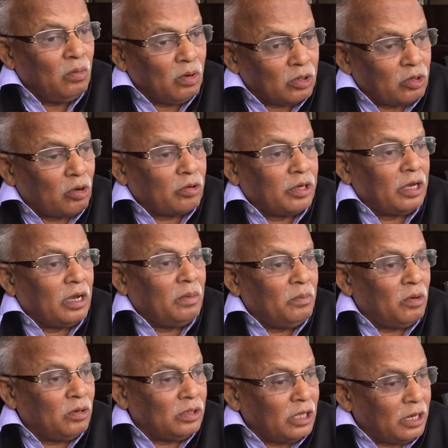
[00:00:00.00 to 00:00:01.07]
were talking
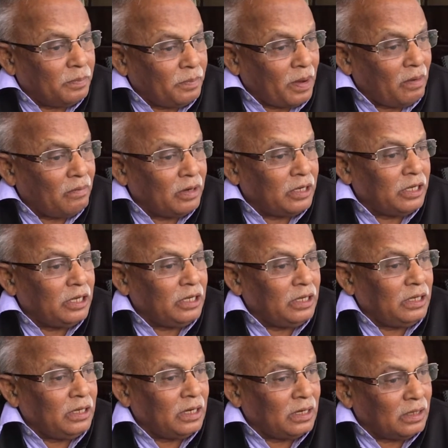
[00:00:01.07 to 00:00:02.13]
about their
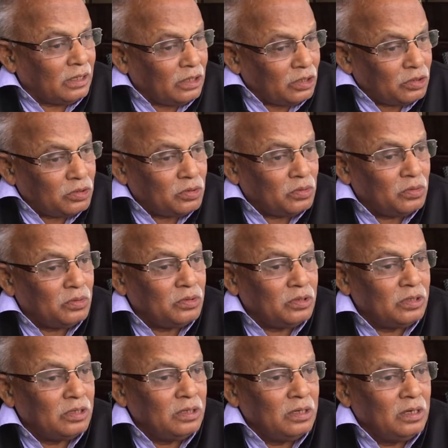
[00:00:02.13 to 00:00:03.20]
poverty and the
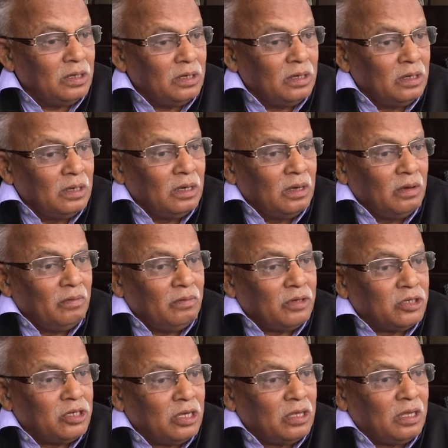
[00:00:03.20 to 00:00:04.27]
issues
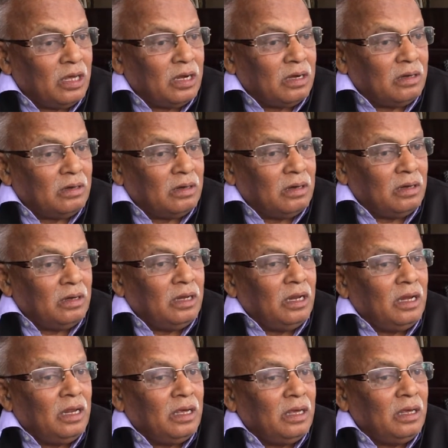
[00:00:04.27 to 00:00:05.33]
which they are
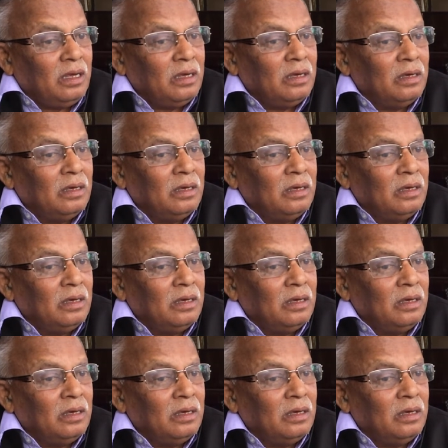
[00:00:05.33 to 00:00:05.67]
dealing.